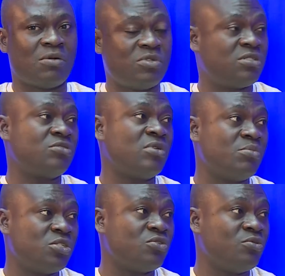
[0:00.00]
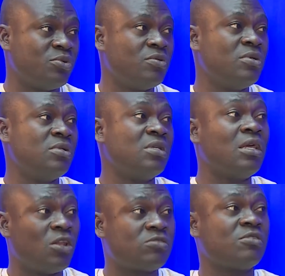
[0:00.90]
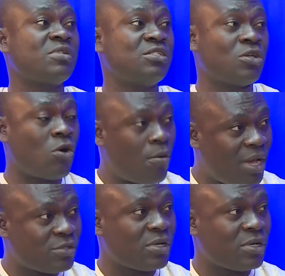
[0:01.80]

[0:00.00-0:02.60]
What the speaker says: I wish she's remitting the book. There are a lot of times she comes back.